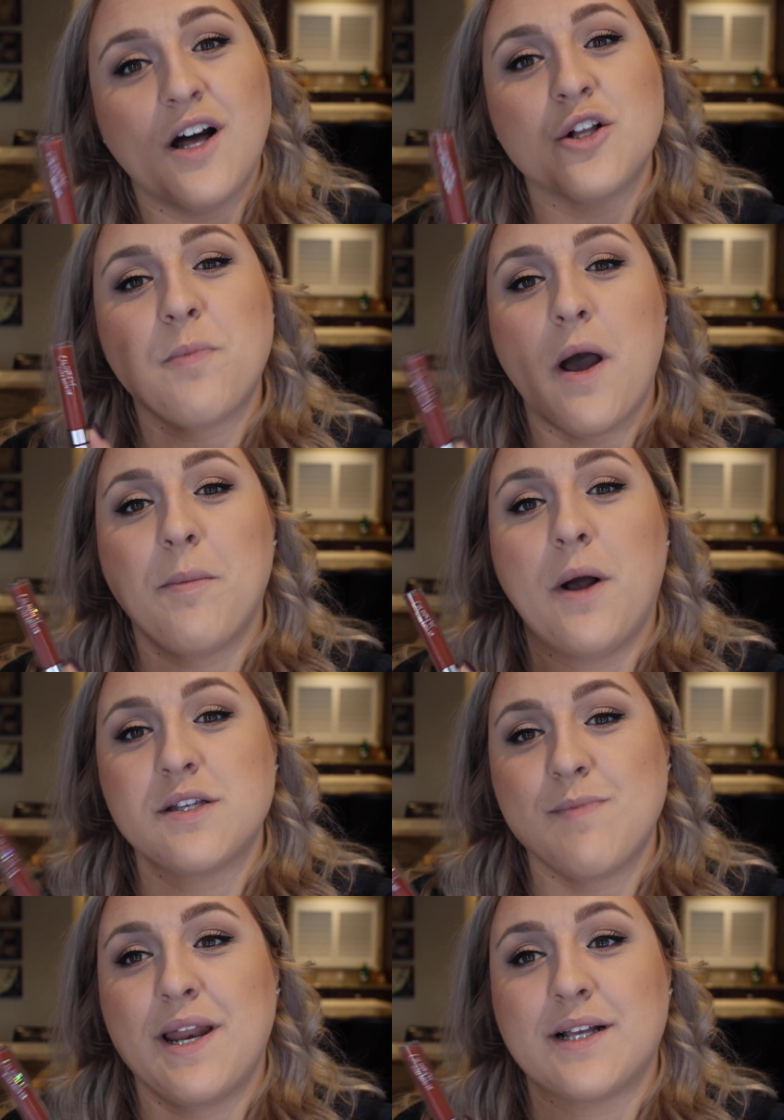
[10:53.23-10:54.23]
ColourPop
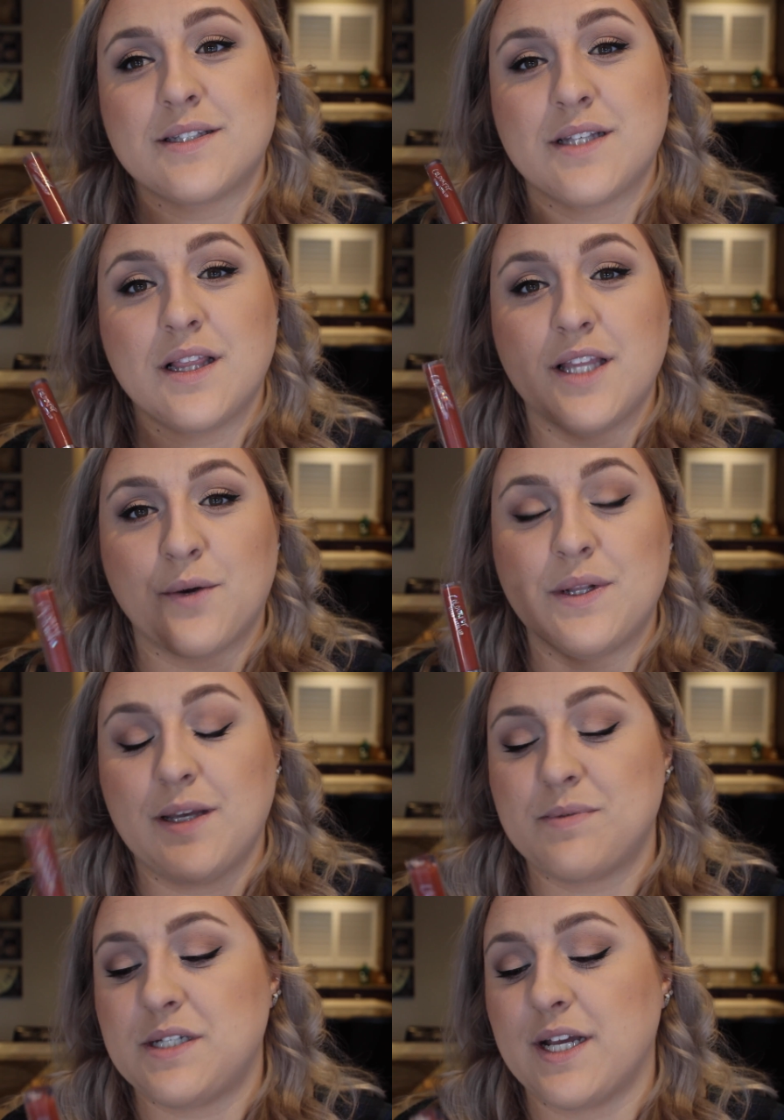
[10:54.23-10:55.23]
Cosmetics liquid
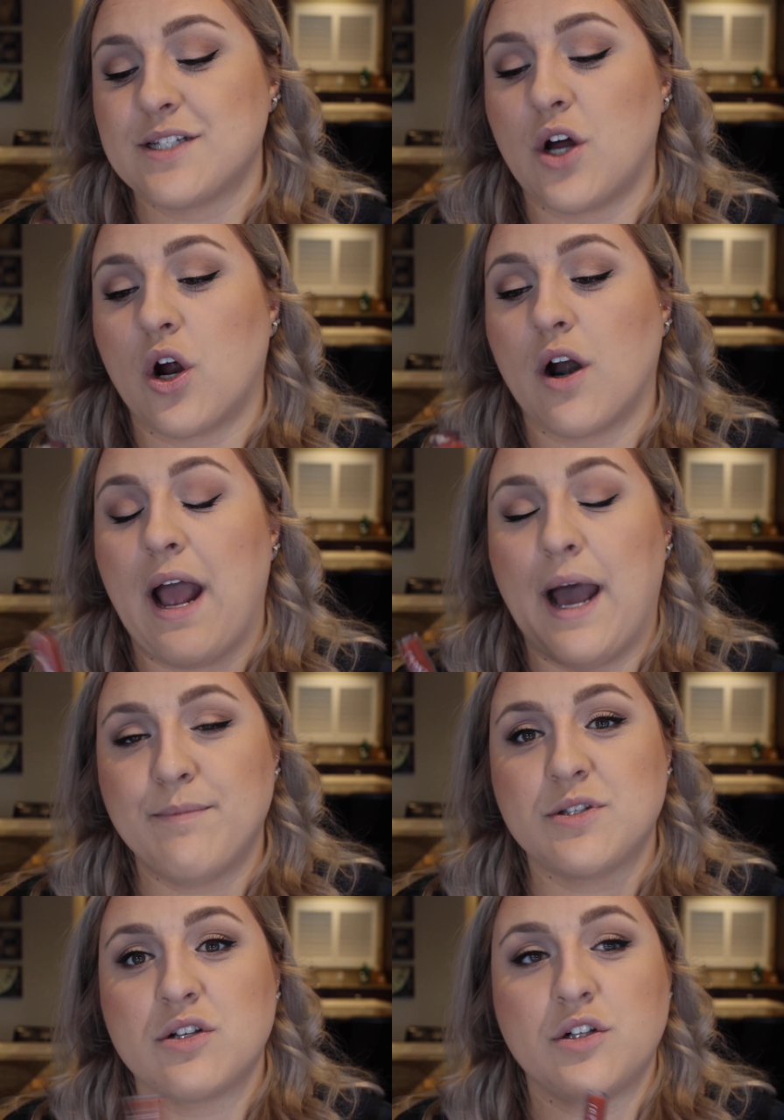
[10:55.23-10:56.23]
lipsticks are
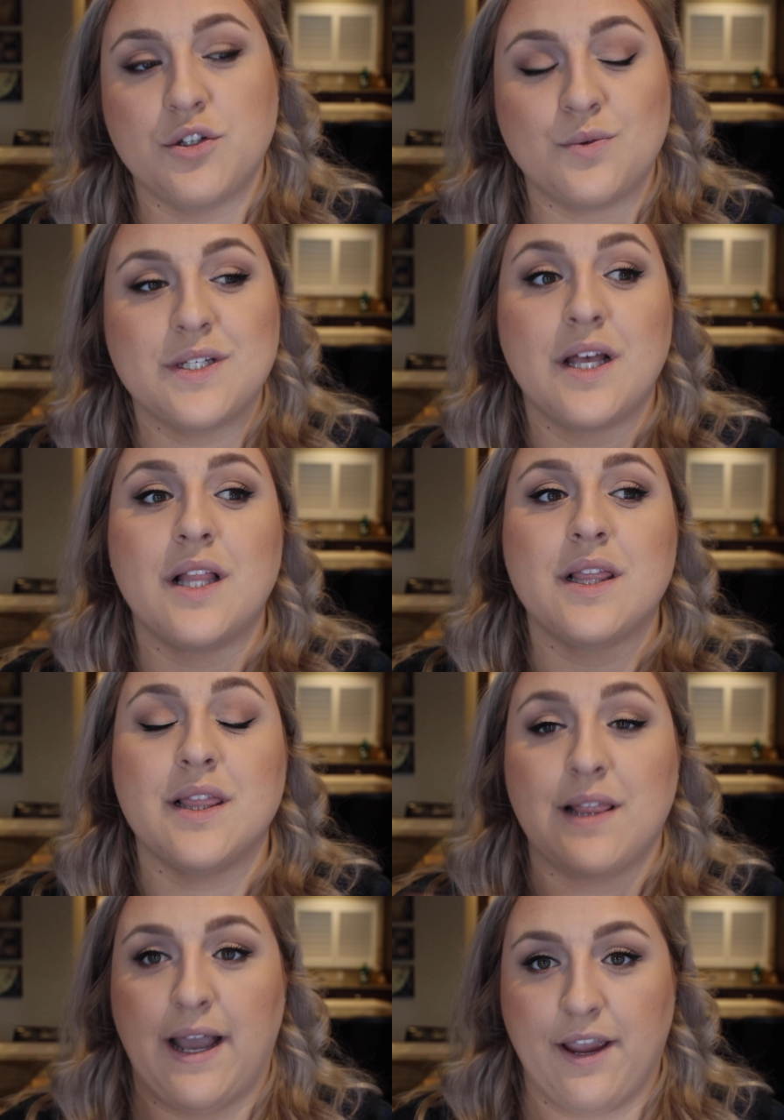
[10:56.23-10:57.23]
absolute
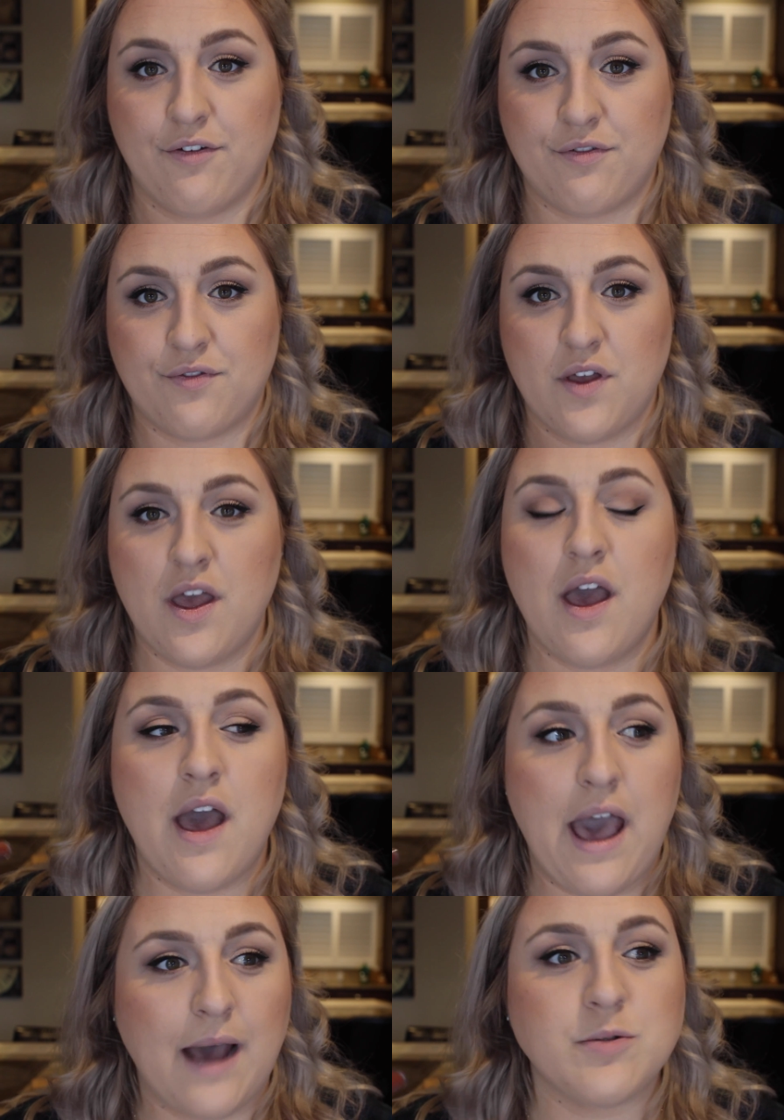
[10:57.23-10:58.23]
life.
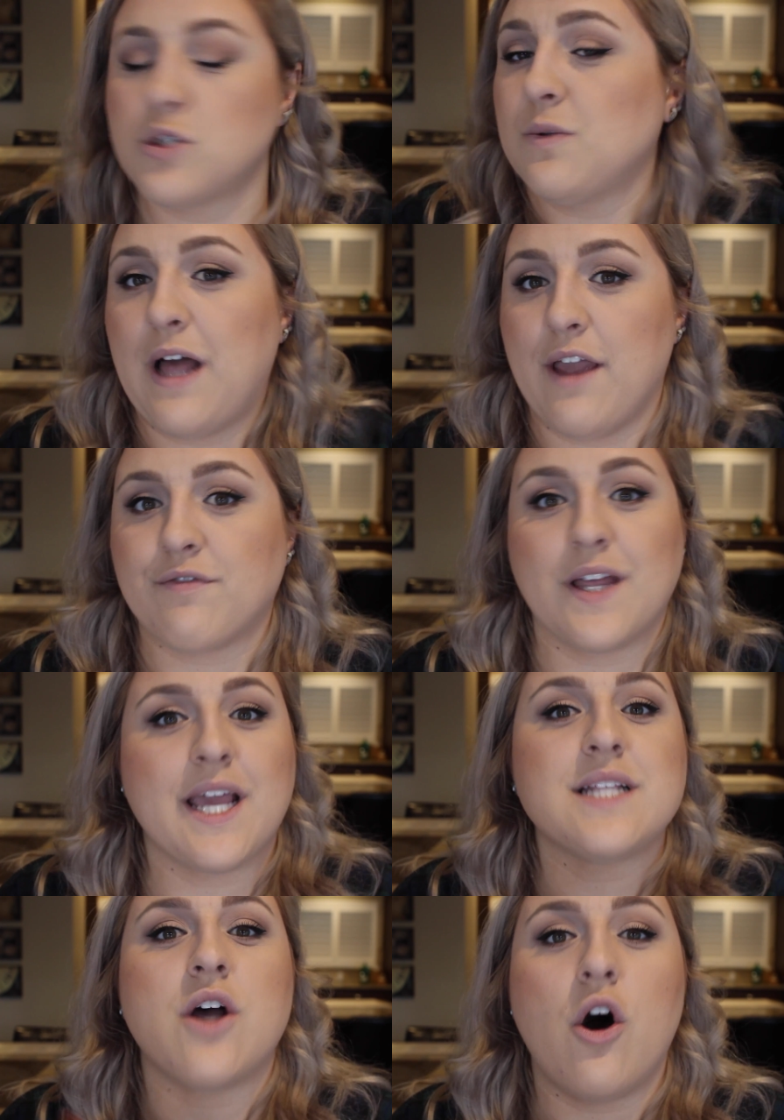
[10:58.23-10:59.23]
Absolute life.
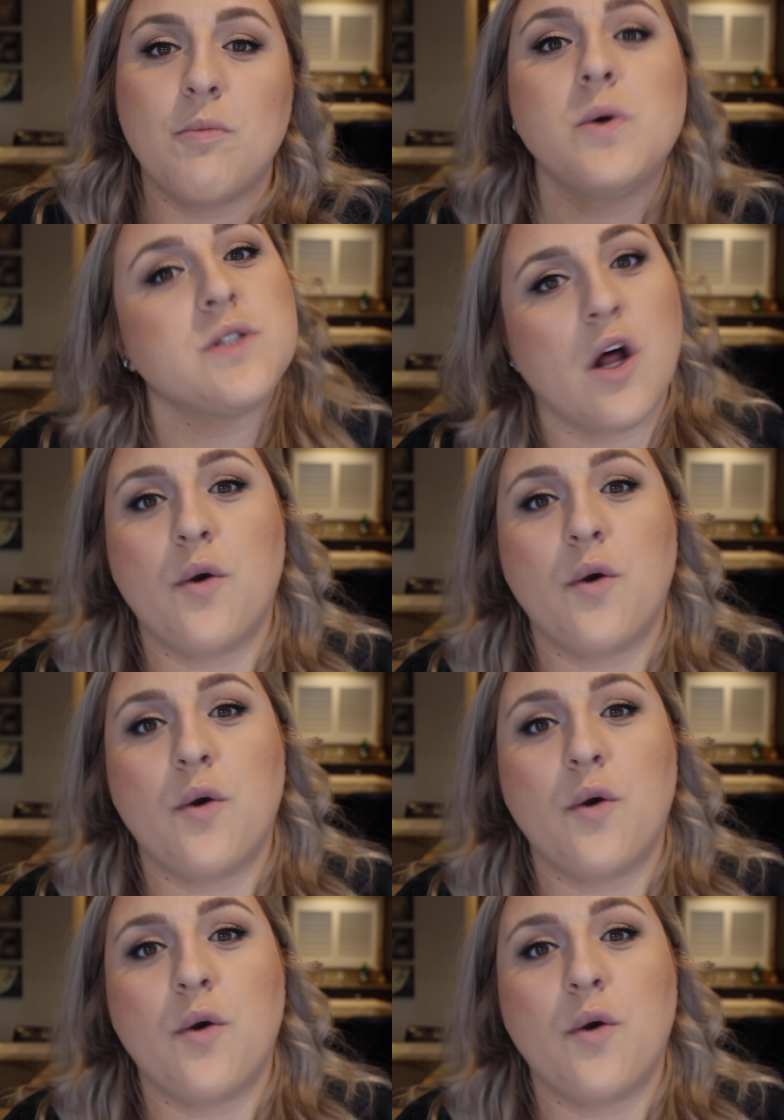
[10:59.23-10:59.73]
Like, it's almost